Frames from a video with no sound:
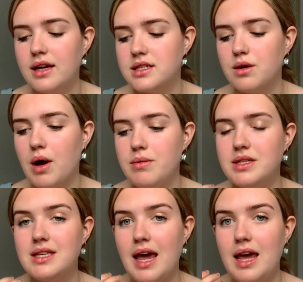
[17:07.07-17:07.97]
So I would
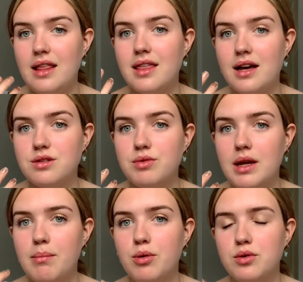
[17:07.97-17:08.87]
say that's really
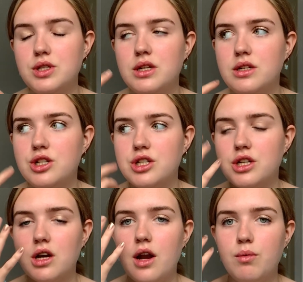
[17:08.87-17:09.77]
important, just to
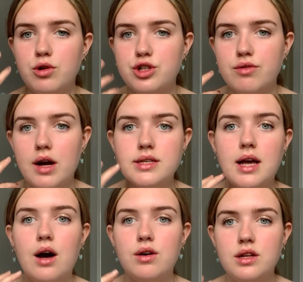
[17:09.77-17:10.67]
kind of wash your eyes
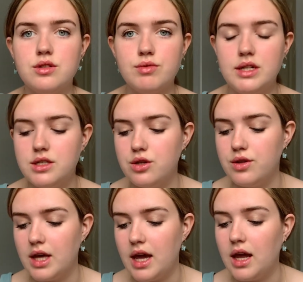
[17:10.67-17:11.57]
out, and it's really
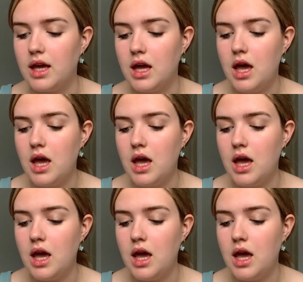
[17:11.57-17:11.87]
soothing.